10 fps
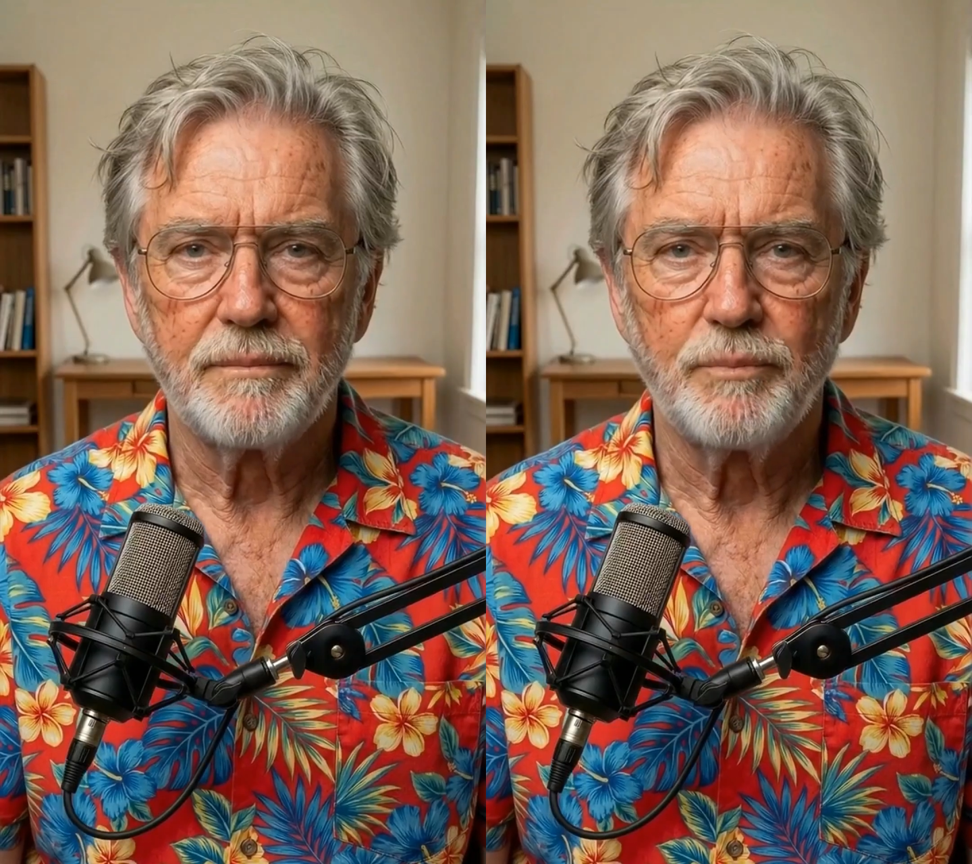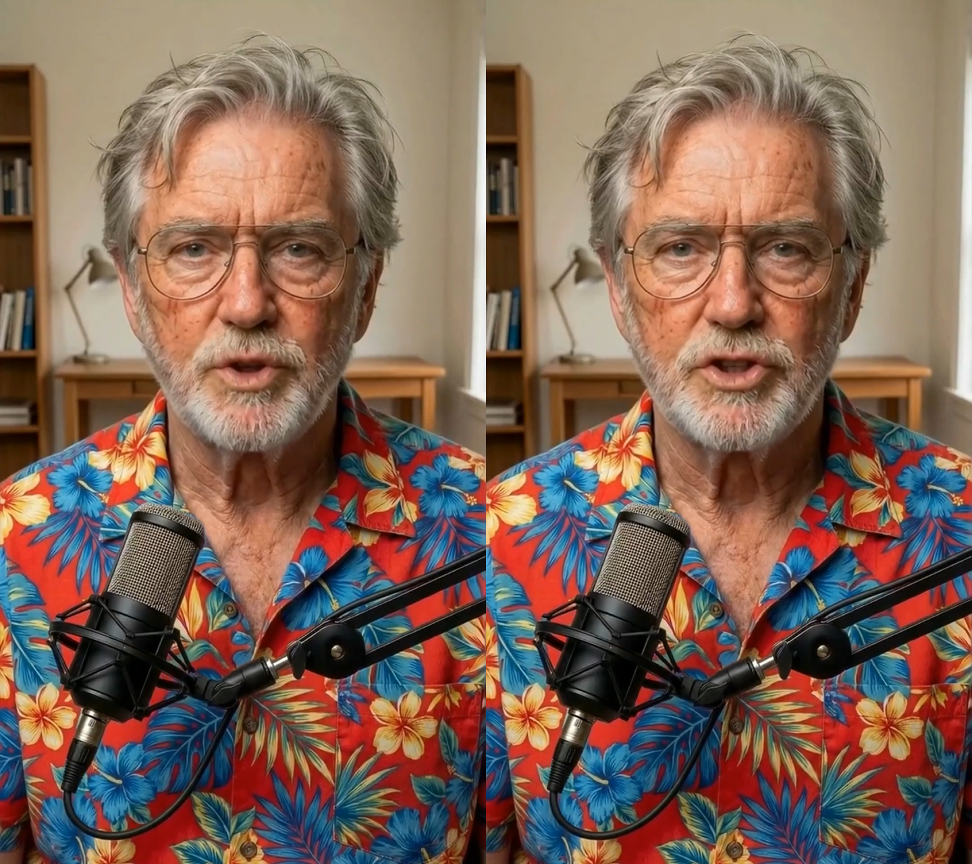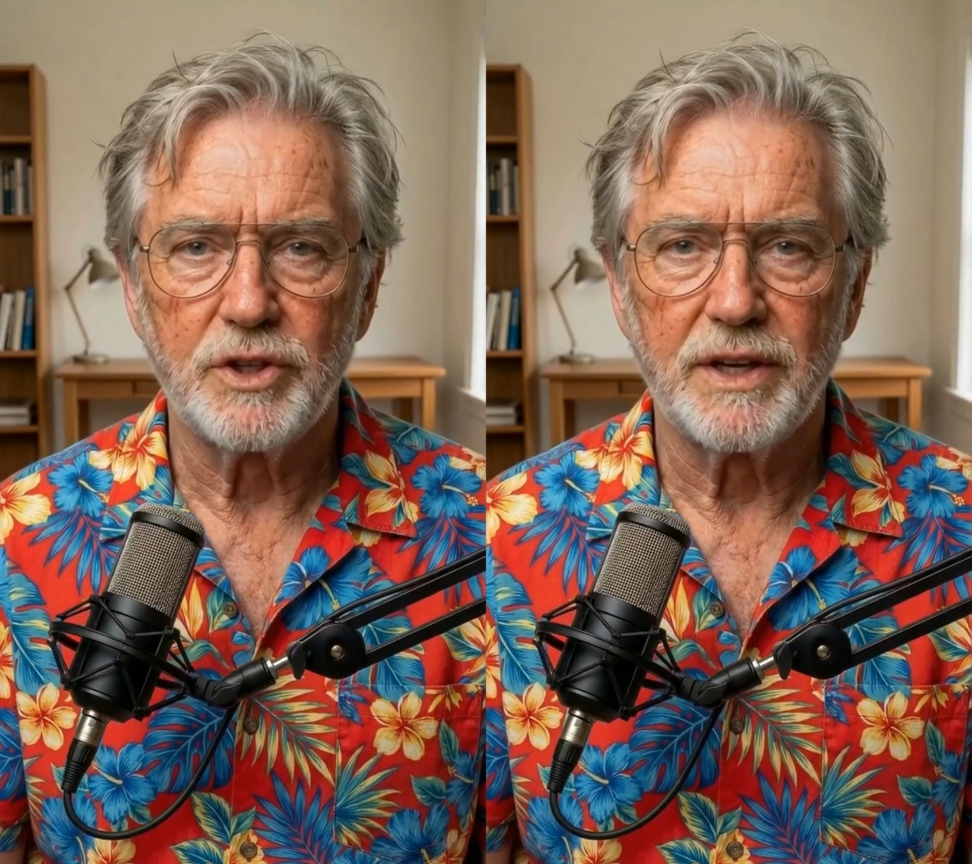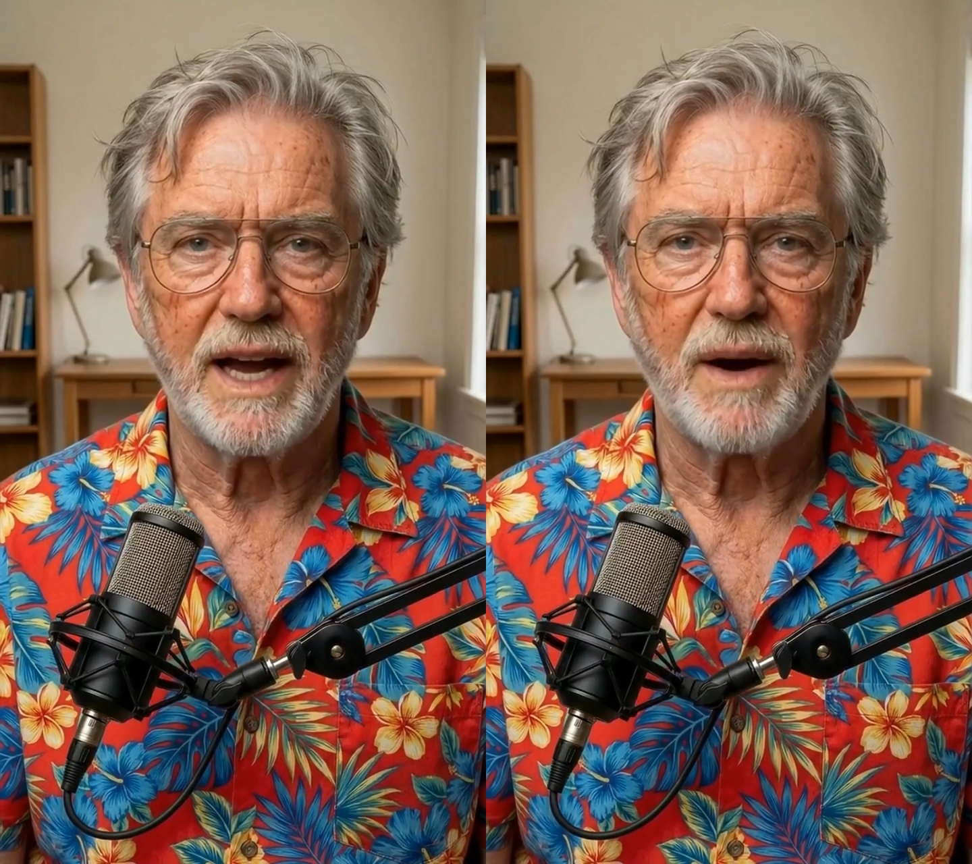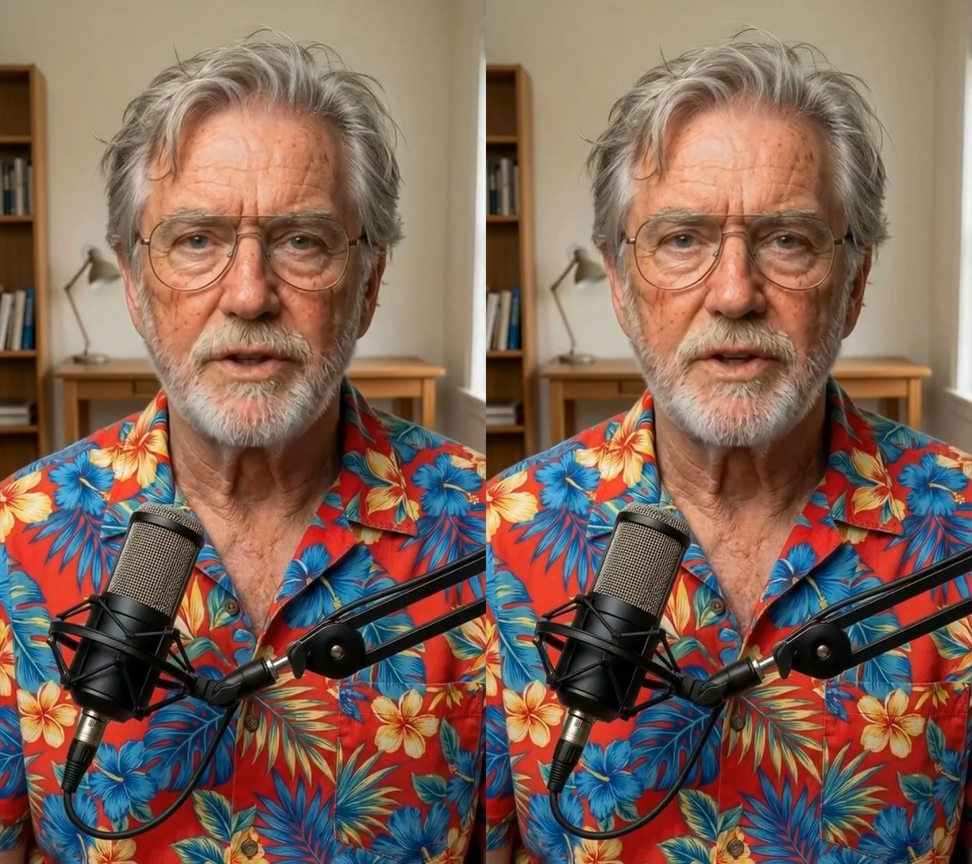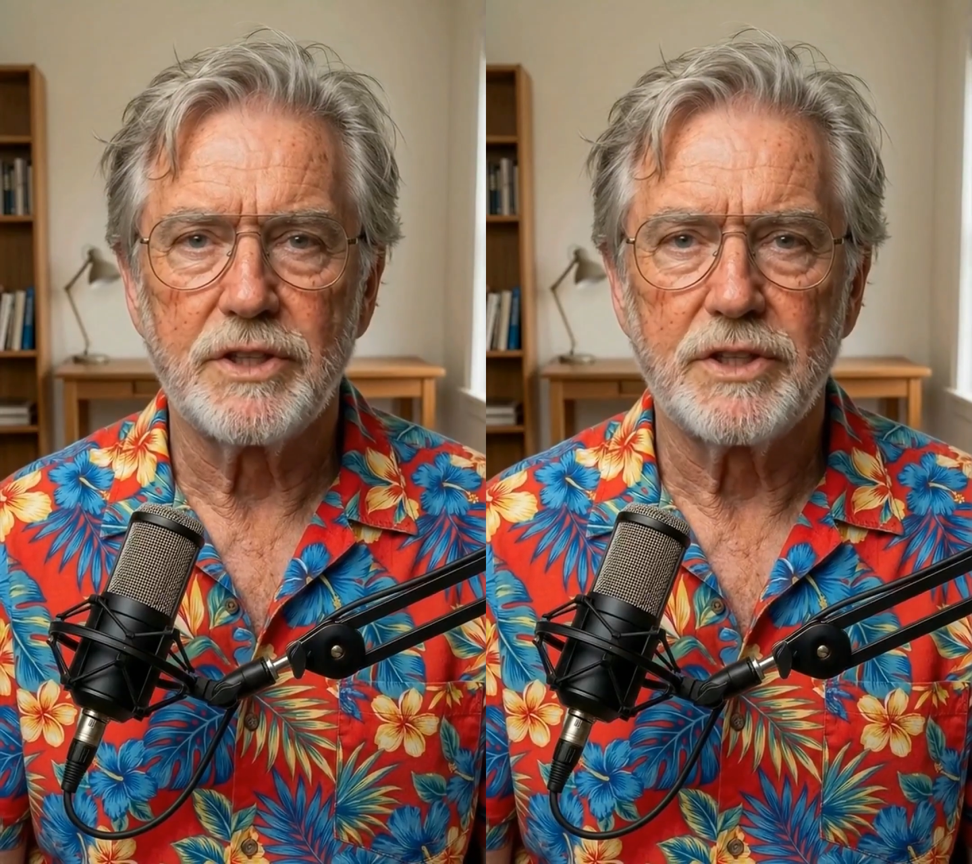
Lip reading: which could counter